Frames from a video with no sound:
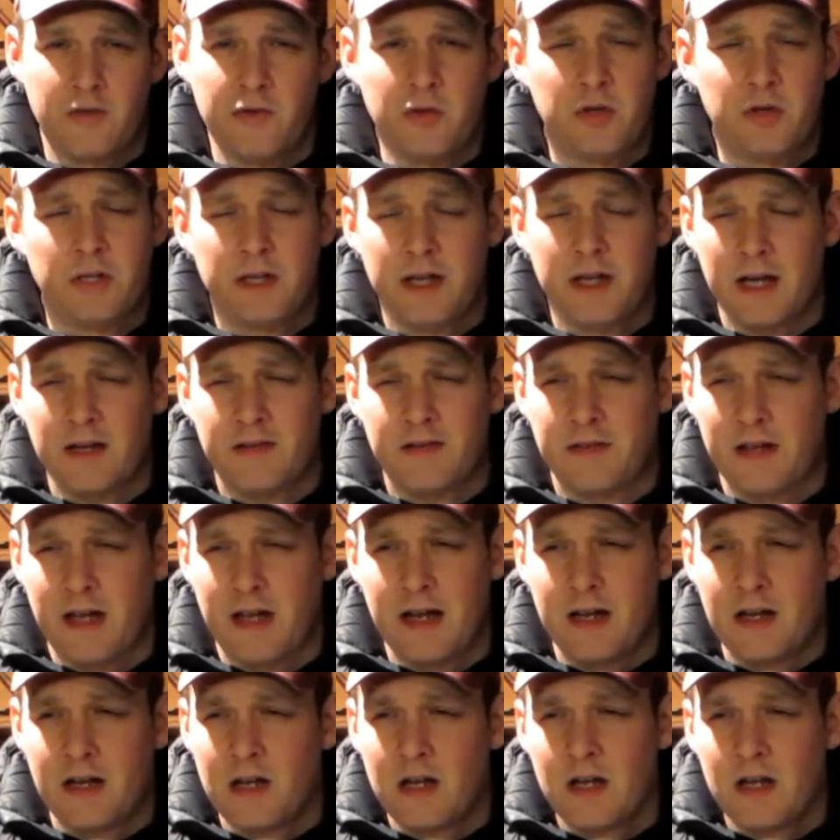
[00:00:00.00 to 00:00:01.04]
You could get,
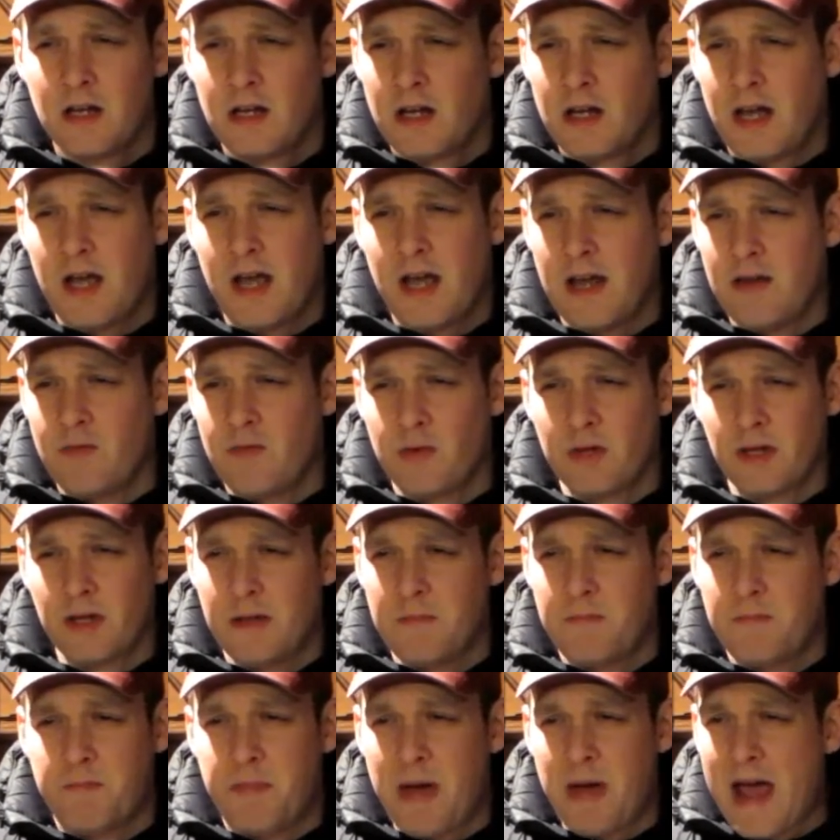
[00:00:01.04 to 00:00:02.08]
say, a really
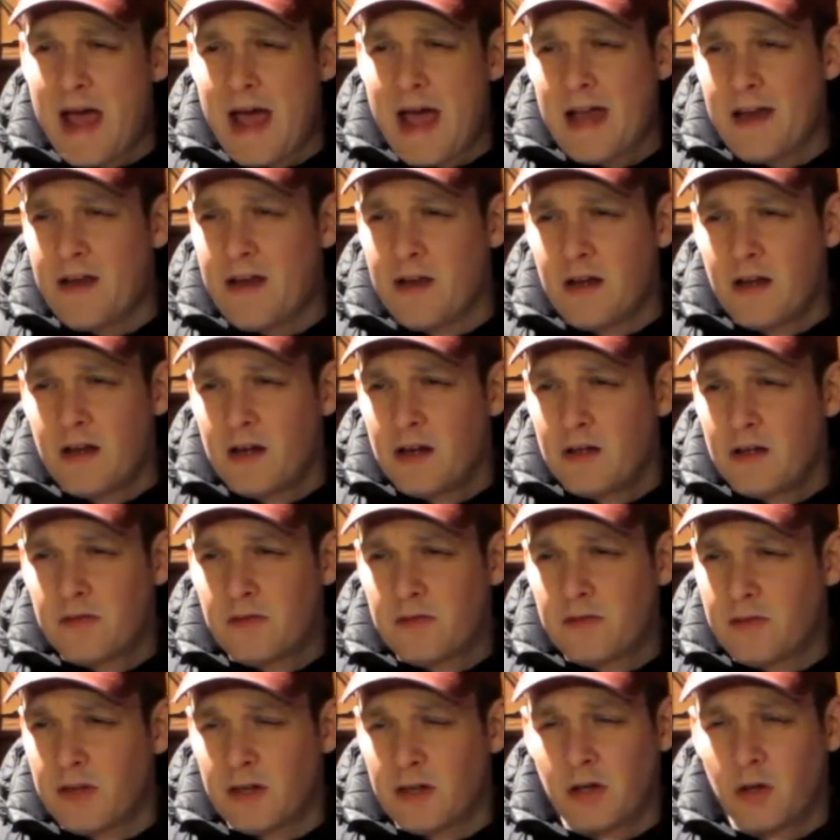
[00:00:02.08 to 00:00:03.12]
bad
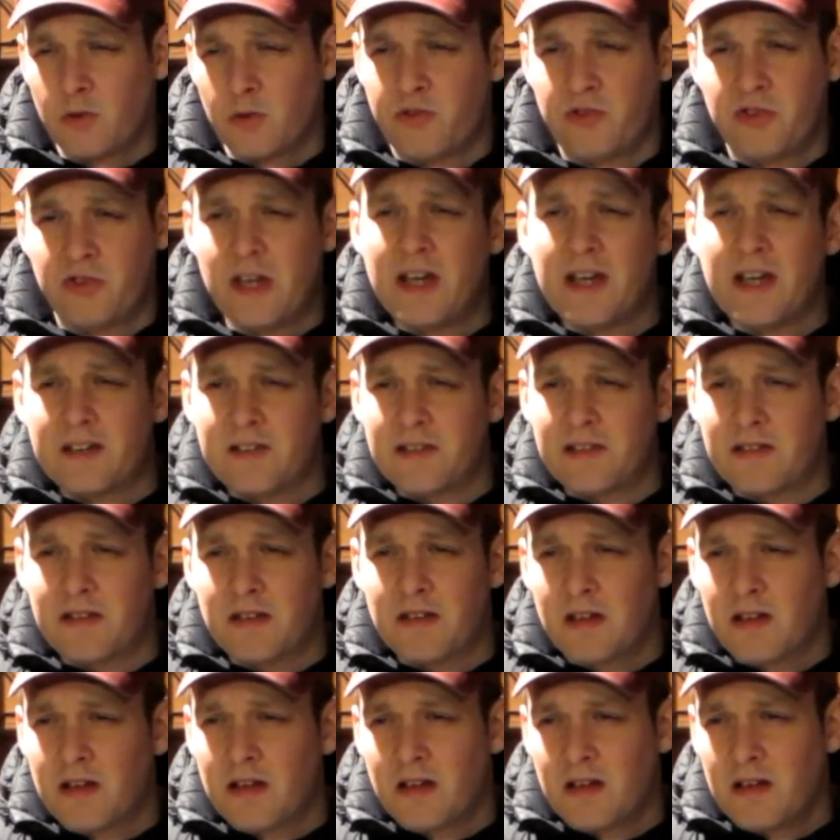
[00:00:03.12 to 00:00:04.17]
Siglo 6,
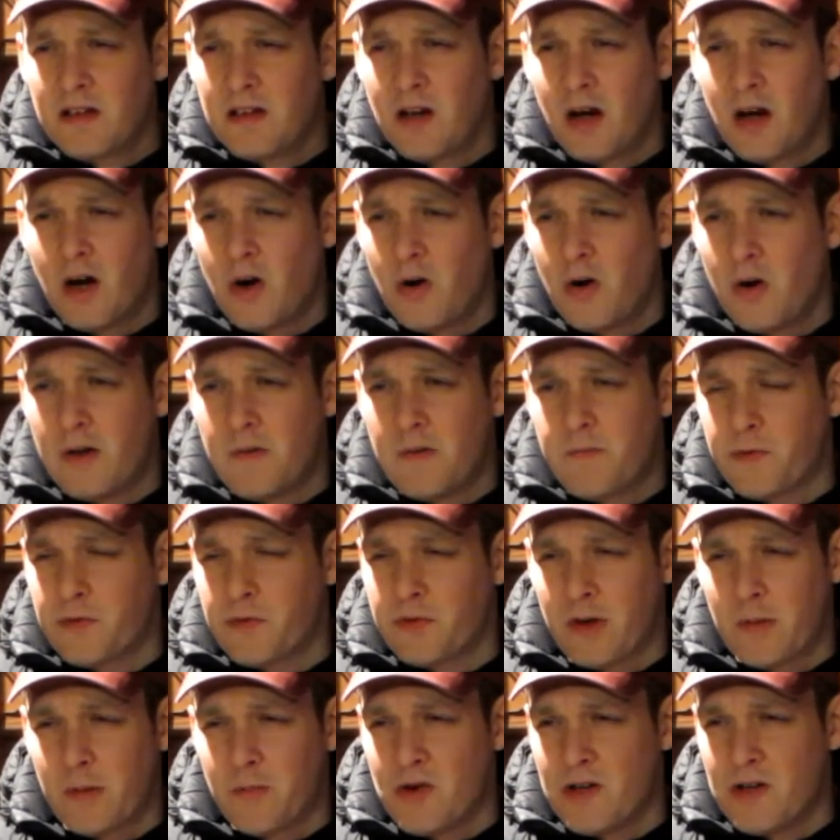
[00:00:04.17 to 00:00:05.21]
and for
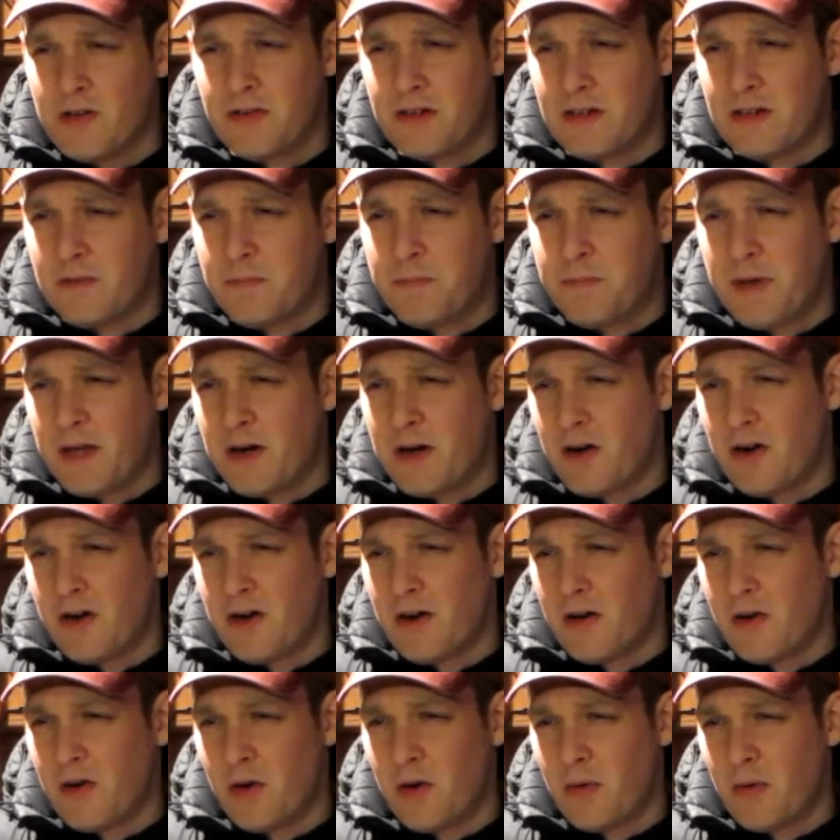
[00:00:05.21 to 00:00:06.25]
some reason it's
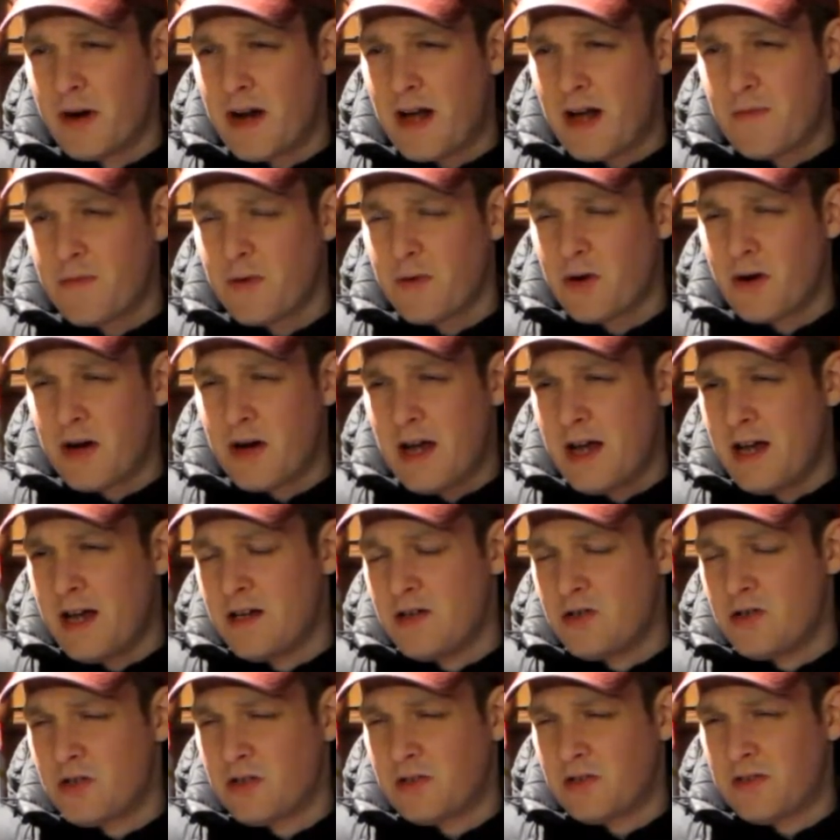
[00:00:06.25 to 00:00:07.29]
bitter or whatever, and
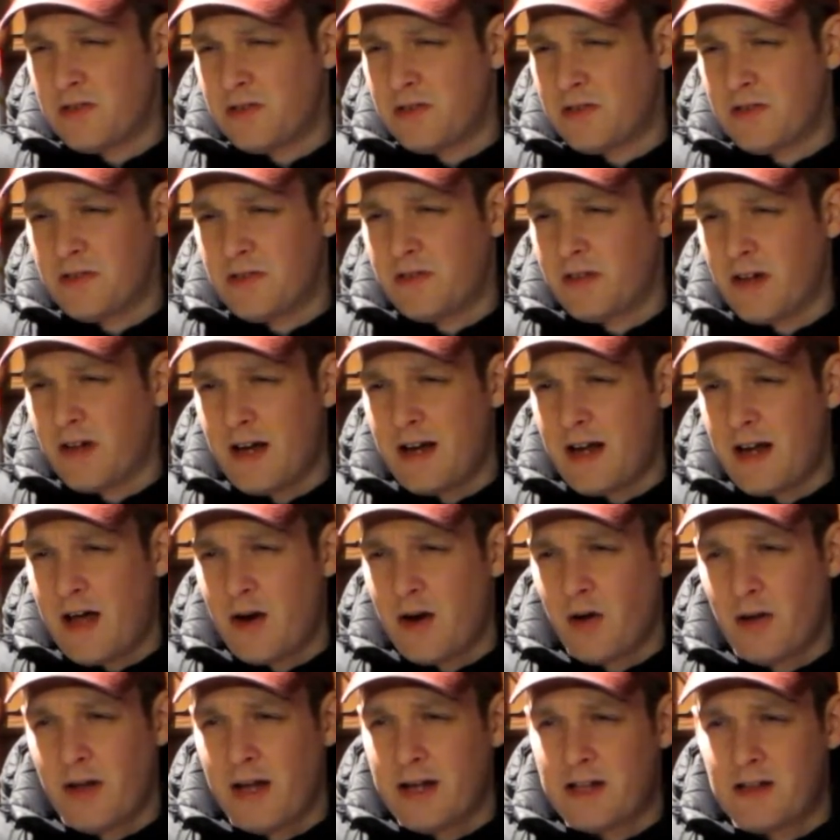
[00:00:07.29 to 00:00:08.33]
you just decide I
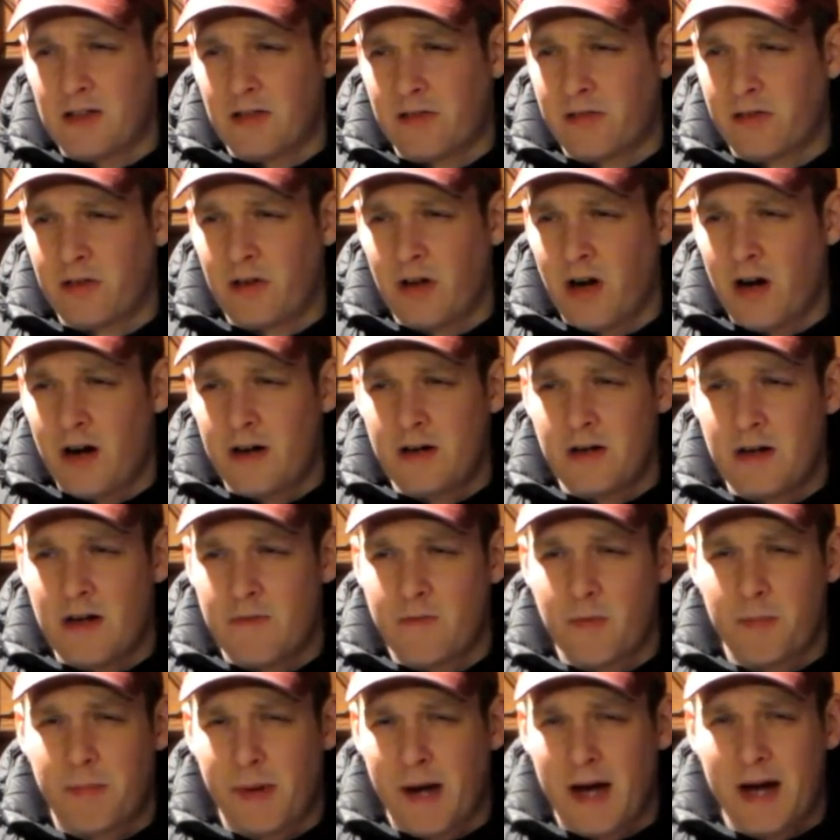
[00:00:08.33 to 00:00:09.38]
don't like this cigar, and you never
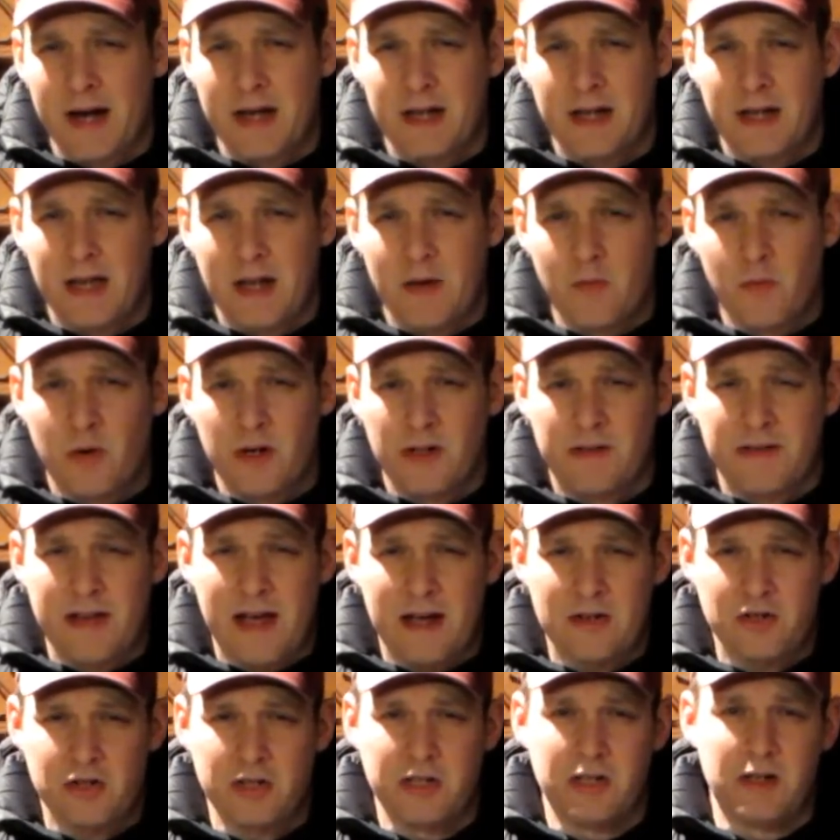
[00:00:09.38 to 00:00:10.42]
buy it again when it's
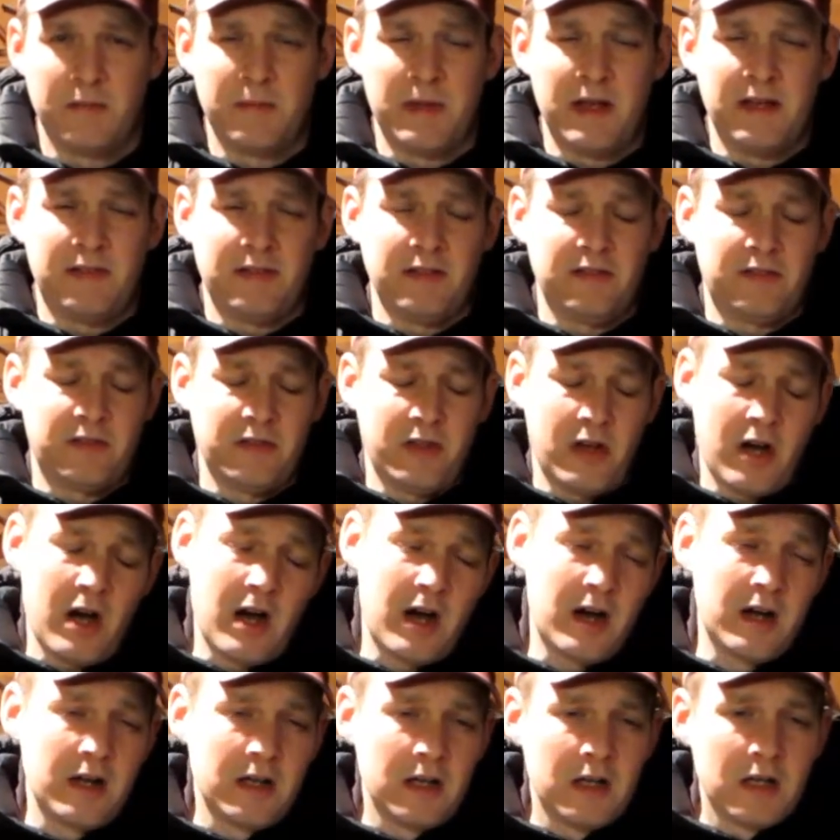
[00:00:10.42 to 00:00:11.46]
actually an amazing cigar.